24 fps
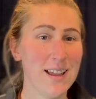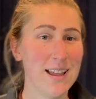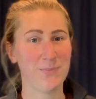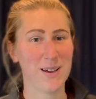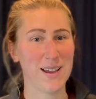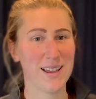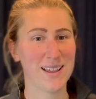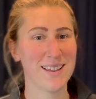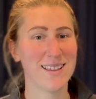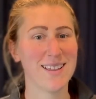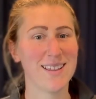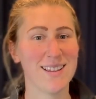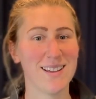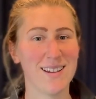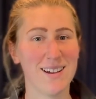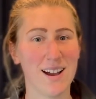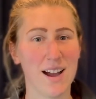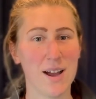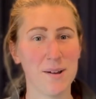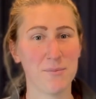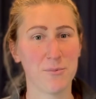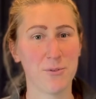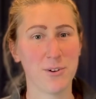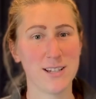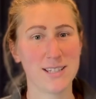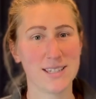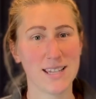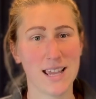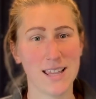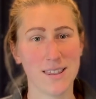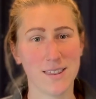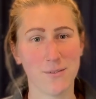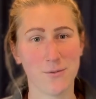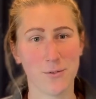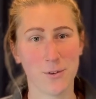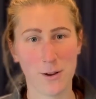but I'm always
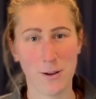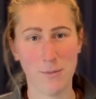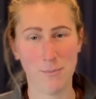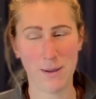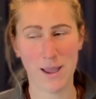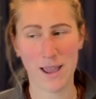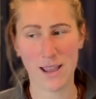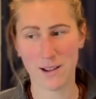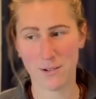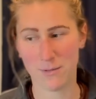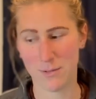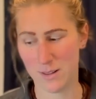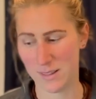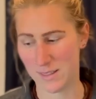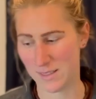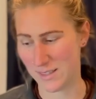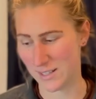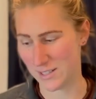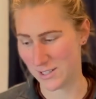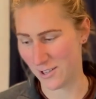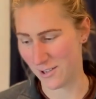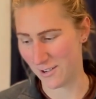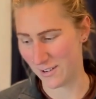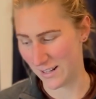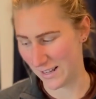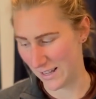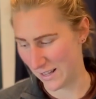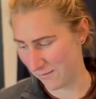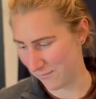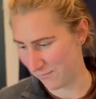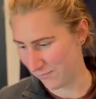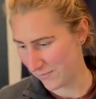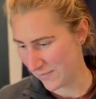at the very back with the toddler.